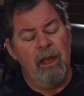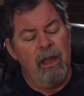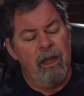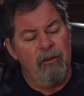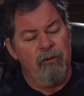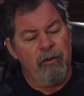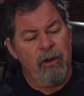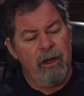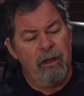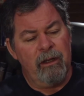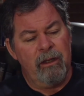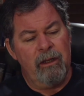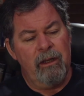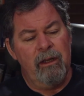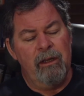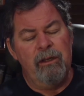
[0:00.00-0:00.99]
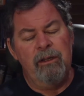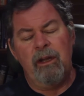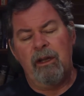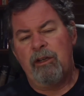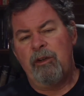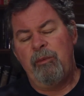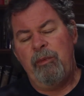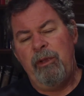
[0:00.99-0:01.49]
And finally,
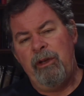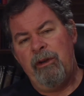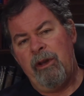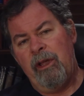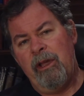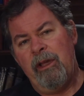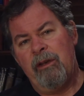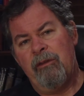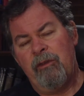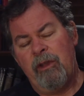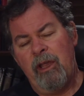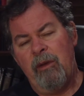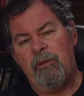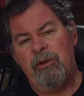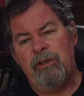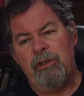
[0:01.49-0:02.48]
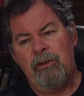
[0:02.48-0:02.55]
Dr. Peter Head of Cambridge